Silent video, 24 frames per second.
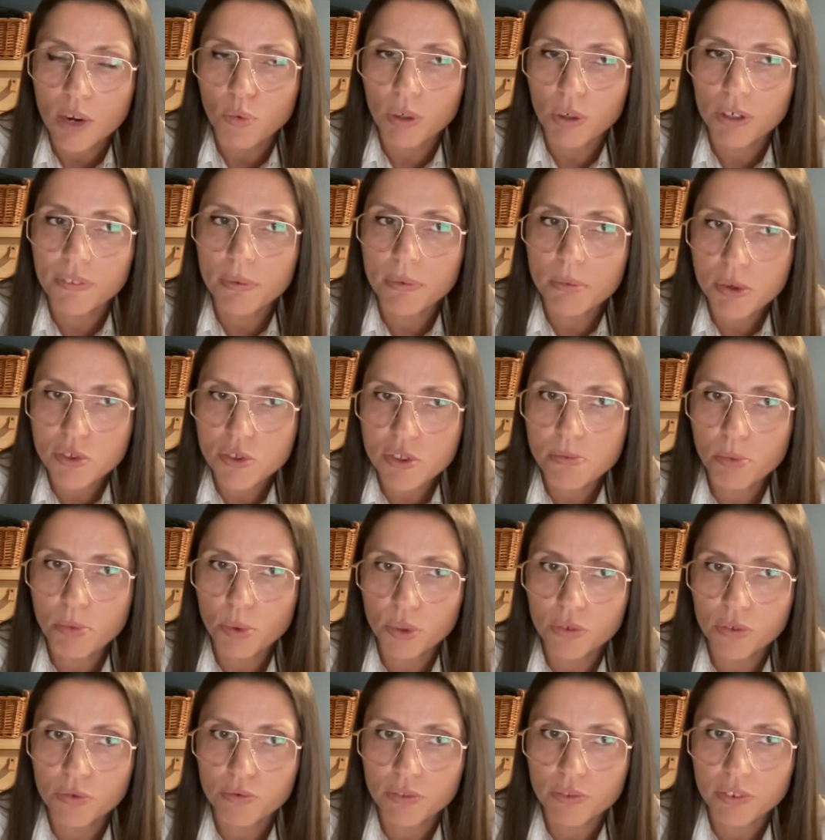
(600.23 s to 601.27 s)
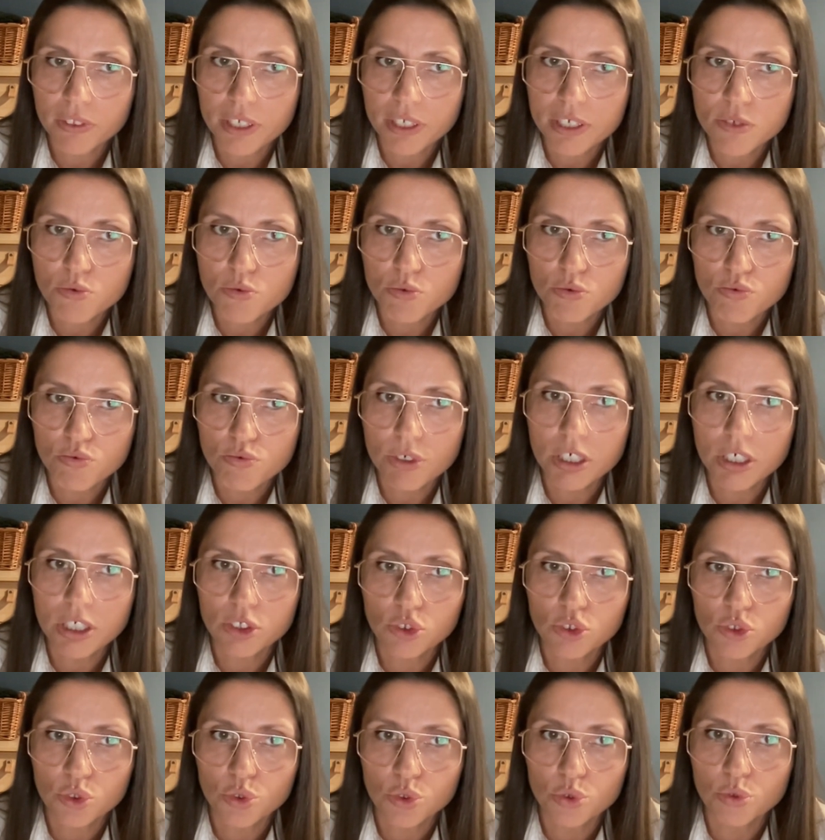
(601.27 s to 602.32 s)
one of the most important things was really
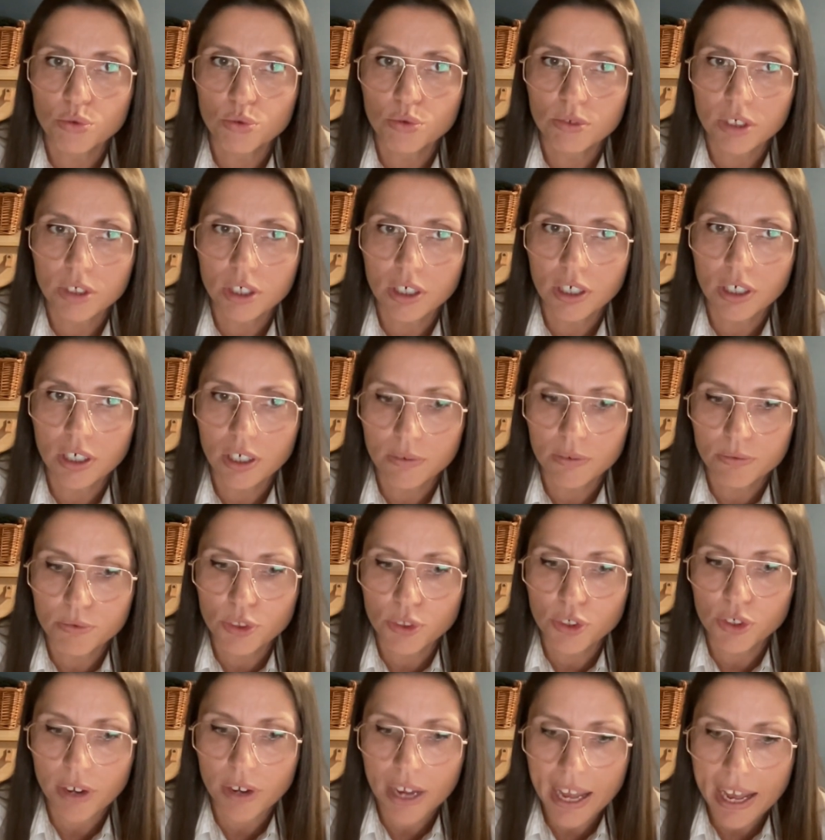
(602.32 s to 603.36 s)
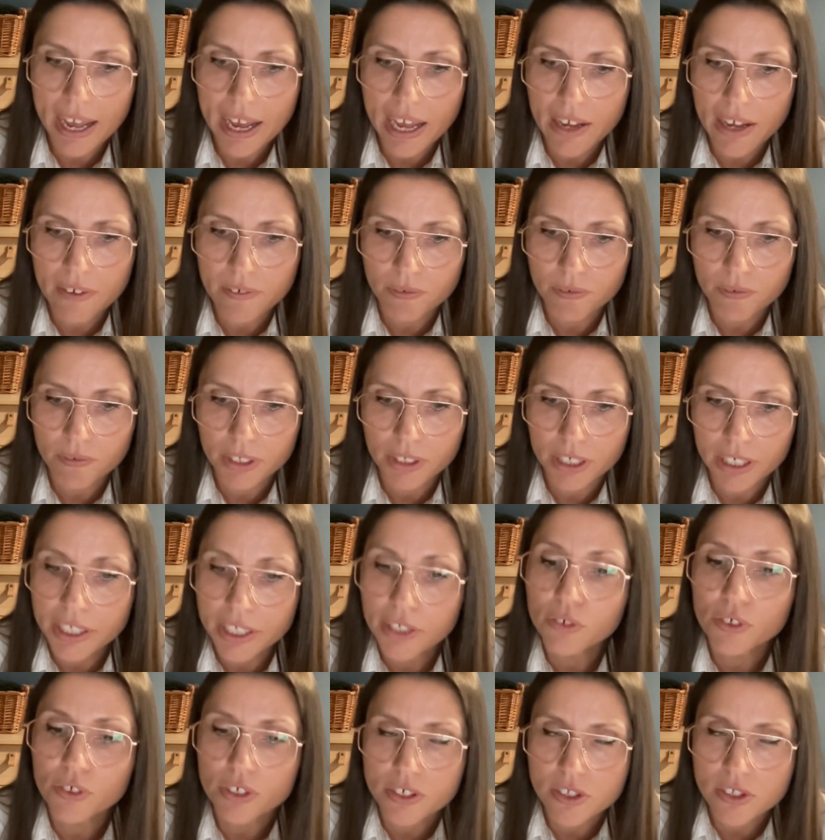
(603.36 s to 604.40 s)
to have an
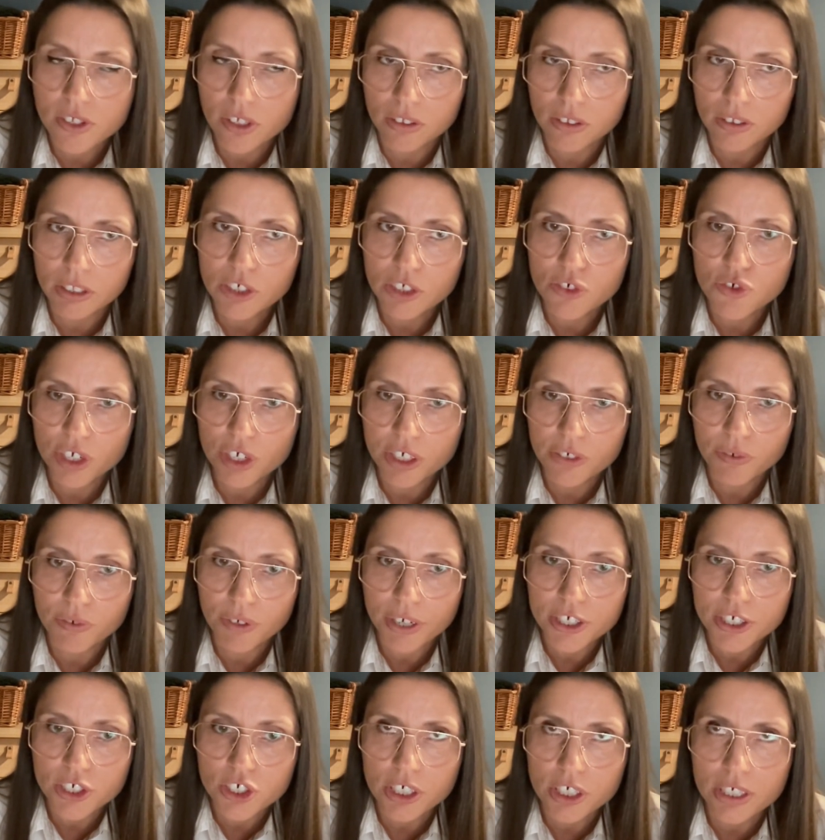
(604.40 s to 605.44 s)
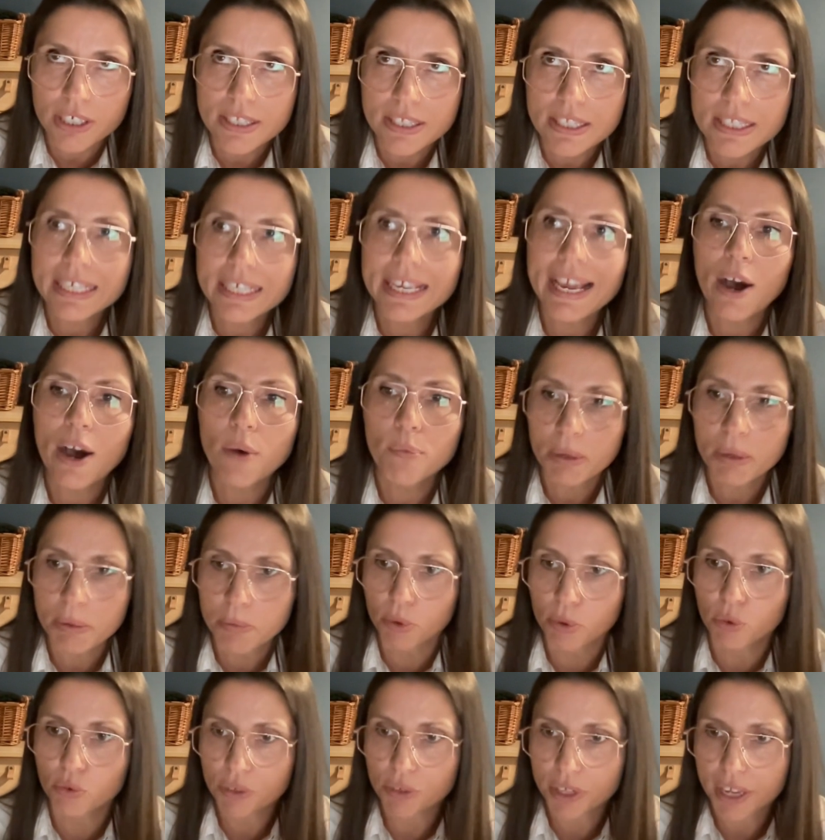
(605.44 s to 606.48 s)
increase on lead generation and see how
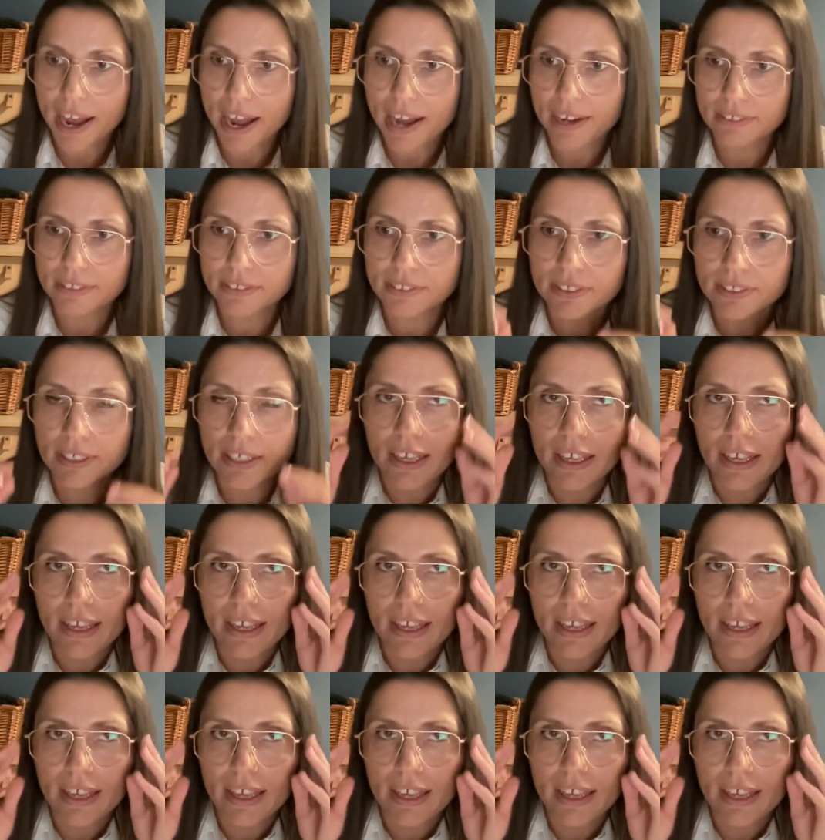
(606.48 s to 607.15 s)
people react.